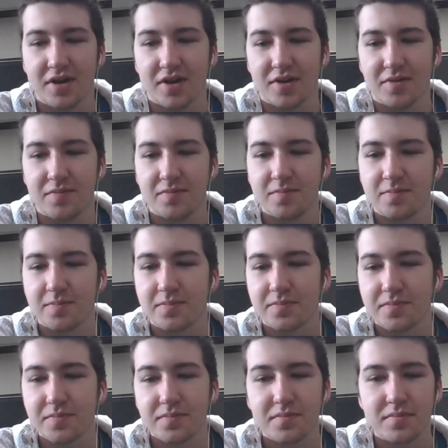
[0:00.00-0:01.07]
um,
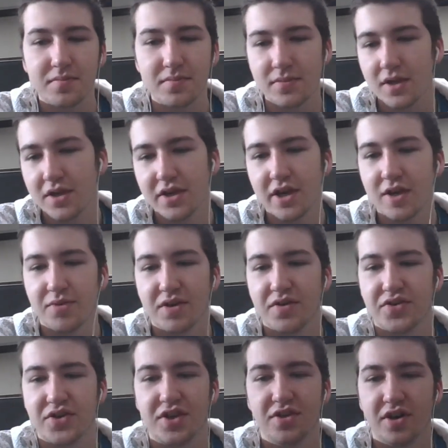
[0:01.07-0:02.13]
yeah, I mean, it
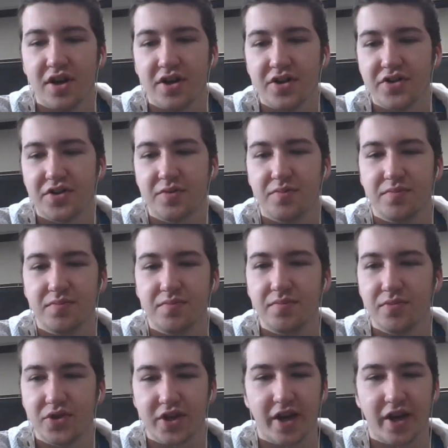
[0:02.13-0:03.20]
was either us, the
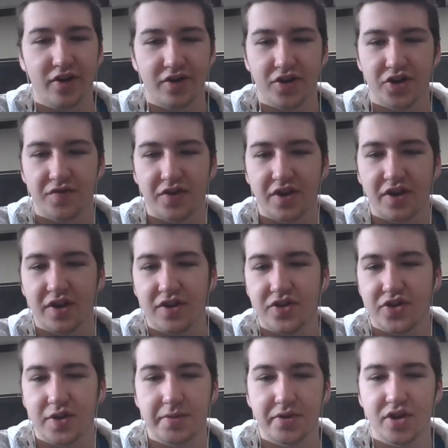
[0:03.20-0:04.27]
Skyhookers, if they
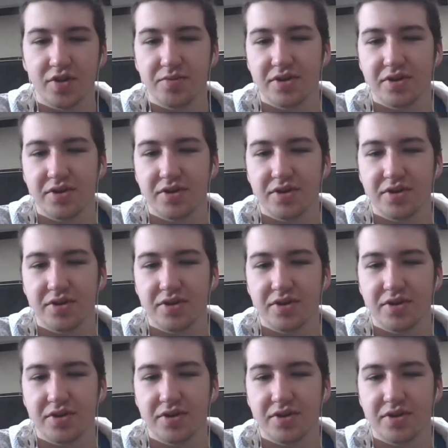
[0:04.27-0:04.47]
slipped a little